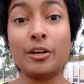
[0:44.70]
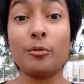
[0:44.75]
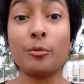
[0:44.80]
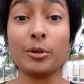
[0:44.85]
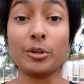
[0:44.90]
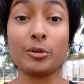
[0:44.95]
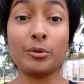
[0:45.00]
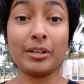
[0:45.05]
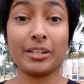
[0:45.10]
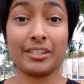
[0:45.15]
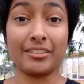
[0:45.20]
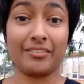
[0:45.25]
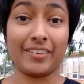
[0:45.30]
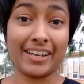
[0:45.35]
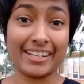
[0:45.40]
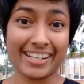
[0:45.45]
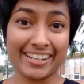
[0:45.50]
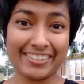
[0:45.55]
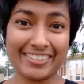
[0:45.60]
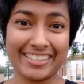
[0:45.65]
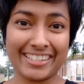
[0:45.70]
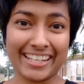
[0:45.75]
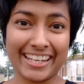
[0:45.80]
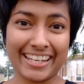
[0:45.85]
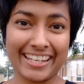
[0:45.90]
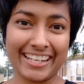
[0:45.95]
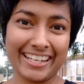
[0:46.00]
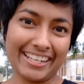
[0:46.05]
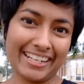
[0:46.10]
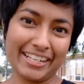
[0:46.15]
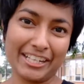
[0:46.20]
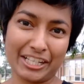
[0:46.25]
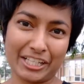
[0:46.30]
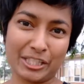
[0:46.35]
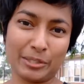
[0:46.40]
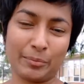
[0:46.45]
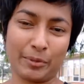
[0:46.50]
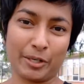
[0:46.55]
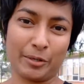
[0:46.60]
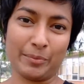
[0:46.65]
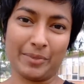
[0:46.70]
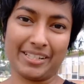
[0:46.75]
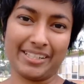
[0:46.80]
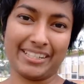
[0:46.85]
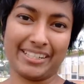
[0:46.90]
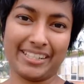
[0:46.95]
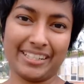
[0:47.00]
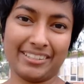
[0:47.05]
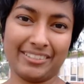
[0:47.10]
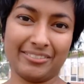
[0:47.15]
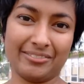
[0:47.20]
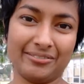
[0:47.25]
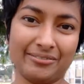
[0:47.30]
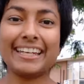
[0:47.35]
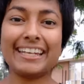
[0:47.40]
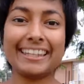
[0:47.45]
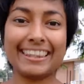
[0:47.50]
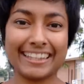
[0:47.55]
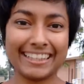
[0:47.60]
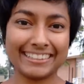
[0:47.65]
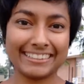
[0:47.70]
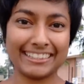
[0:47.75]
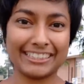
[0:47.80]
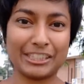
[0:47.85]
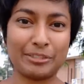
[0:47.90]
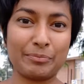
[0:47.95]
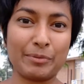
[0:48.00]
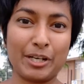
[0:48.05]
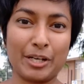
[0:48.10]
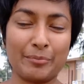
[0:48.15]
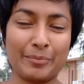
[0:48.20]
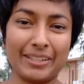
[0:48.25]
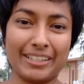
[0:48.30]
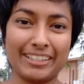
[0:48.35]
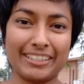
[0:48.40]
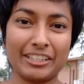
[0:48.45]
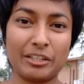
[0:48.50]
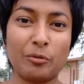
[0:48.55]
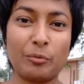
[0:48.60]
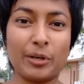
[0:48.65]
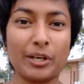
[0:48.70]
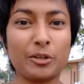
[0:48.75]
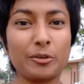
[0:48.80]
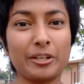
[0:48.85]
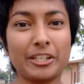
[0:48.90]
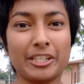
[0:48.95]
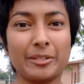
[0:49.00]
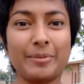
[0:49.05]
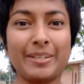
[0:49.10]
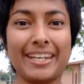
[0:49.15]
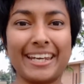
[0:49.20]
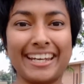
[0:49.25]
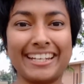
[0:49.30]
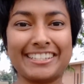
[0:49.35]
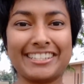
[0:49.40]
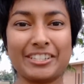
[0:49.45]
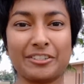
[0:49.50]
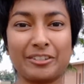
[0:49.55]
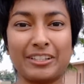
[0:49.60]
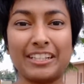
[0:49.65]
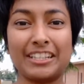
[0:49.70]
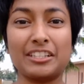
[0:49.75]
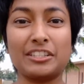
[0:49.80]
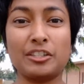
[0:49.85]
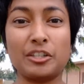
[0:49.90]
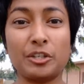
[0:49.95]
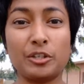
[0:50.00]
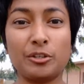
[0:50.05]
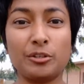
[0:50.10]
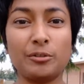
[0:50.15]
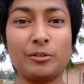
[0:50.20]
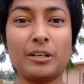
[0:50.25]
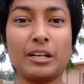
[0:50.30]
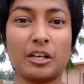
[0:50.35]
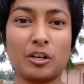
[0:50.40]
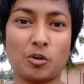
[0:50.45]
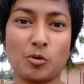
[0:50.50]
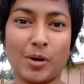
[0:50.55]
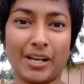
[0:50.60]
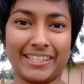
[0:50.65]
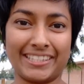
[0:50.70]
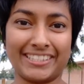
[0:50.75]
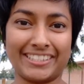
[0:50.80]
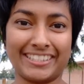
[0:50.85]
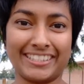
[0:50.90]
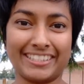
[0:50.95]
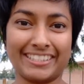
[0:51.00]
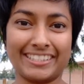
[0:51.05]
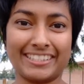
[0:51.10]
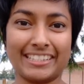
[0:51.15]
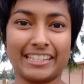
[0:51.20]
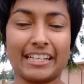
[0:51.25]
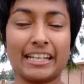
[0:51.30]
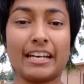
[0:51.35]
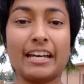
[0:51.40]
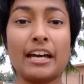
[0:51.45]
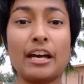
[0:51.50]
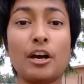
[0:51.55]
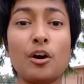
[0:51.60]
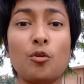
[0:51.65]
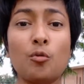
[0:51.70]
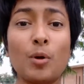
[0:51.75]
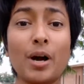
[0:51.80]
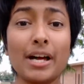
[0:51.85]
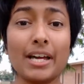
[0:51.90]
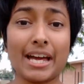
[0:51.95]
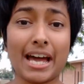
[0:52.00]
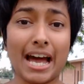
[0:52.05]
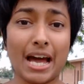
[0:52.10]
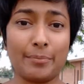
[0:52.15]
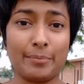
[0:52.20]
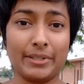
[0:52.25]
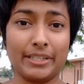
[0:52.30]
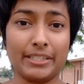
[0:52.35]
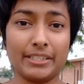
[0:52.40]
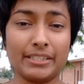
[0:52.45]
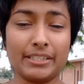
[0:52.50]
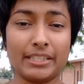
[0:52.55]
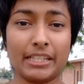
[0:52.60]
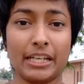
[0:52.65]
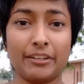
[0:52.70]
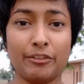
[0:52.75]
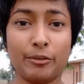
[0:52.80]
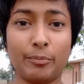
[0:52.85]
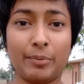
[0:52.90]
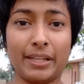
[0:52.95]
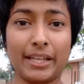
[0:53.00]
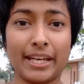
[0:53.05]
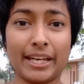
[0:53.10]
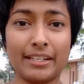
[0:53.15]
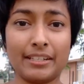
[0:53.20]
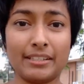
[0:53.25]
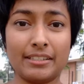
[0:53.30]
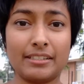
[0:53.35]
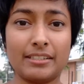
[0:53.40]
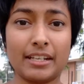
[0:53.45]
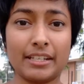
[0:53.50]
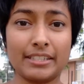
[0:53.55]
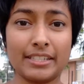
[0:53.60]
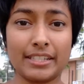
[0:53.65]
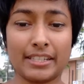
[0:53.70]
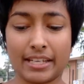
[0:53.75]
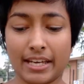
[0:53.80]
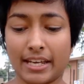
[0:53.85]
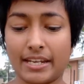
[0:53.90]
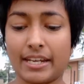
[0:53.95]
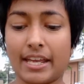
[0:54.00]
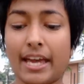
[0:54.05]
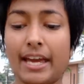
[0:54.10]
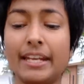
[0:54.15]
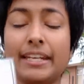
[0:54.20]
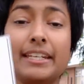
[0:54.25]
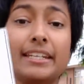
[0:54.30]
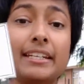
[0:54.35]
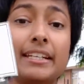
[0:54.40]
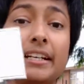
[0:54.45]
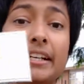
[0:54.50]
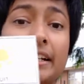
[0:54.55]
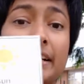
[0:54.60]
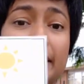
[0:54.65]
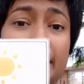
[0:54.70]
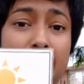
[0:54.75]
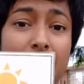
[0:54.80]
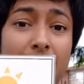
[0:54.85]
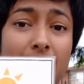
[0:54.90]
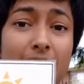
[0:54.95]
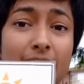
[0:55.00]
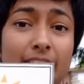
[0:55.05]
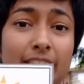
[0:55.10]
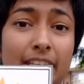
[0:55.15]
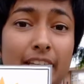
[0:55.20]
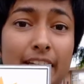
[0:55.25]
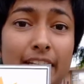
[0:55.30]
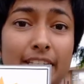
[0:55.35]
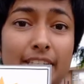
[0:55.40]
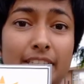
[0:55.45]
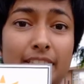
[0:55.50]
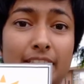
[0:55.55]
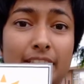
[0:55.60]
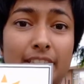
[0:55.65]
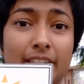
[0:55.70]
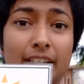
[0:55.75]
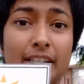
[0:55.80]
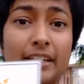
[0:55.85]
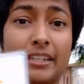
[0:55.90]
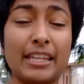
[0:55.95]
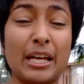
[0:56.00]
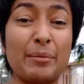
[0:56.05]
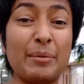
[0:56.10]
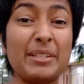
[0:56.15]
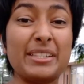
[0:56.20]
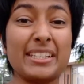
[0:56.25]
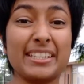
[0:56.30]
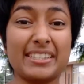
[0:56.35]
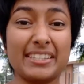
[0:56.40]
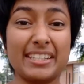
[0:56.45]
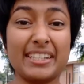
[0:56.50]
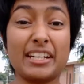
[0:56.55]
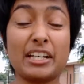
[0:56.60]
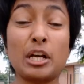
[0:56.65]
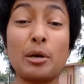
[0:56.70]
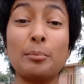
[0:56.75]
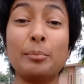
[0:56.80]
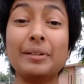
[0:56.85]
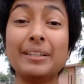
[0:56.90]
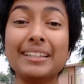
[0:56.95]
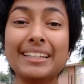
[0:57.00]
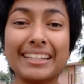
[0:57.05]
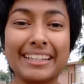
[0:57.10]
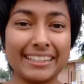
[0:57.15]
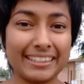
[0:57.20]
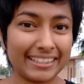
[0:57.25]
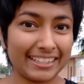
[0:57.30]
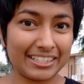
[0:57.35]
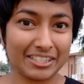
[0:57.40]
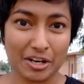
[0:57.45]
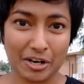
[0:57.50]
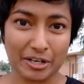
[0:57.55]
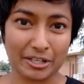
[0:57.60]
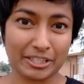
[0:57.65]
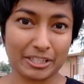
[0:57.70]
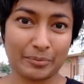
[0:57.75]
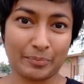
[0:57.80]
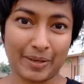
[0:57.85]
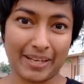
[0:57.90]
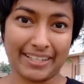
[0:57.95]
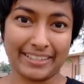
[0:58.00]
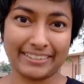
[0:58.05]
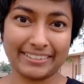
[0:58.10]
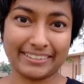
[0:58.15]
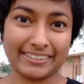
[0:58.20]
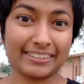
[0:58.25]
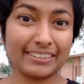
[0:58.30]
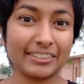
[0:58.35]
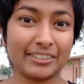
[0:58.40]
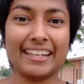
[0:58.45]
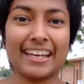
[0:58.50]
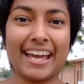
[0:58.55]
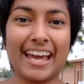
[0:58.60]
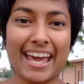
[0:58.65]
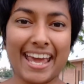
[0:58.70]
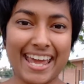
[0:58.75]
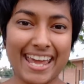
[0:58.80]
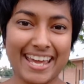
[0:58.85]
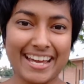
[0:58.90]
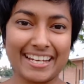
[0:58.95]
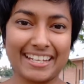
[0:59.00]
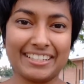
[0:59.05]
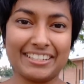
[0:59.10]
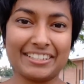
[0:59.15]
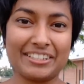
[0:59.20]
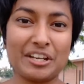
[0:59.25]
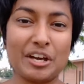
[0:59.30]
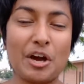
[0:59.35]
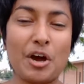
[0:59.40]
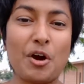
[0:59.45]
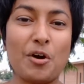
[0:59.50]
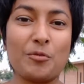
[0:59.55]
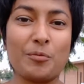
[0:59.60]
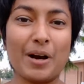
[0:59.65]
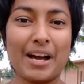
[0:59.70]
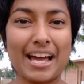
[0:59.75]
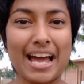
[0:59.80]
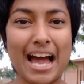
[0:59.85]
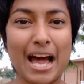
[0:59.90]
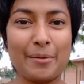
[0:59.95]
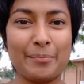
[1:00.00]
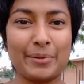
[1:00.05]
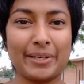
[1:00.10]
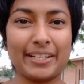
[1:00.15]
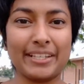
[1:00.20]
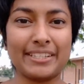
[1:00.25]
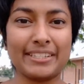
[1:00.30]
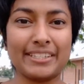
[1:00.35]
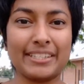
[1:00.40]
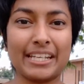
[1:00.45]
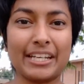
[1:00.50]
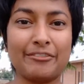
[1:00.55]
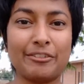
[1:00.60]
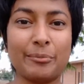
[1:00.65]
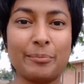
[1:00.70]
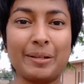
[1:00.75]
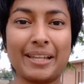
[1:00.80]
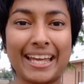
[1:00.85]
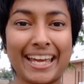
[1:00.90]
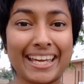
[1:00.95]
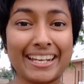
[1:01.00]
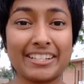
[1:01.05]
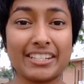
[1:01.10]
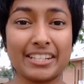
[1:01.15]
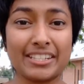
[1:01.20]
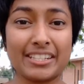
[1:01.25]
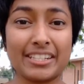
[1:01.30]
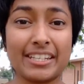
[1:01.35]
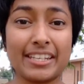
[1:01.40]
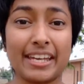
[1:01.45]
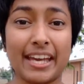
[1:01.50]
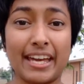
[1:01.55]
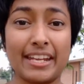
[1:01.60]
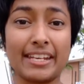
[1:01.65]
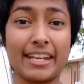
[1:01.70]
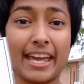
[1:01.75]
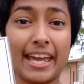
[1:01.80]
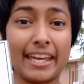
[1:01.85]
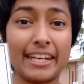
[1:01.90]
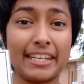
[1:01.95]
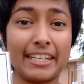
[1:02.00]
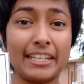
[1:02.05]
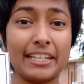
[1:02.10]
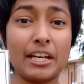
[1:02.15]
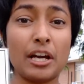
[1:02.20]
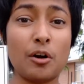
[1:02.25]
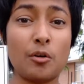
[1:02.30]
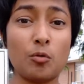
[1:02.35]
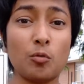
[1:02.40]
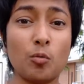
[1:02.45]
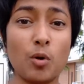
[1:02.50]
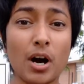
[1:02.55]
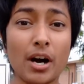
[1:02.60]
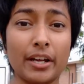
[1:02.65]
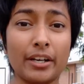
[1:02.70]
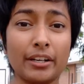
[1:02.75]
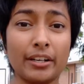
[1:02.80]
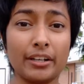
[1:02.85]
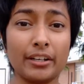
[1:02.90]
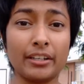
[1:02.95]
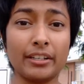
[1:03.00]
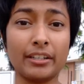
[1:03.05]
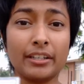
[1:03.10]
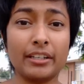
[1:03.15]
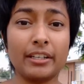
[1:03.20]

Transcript: We're going to find out today in an experiment. In this experiment, we're going to be answering two questions. What happens if a plant doesn't get any sunlight? That means it's in a completely dark space. And what happens if a plant doesn't get any water?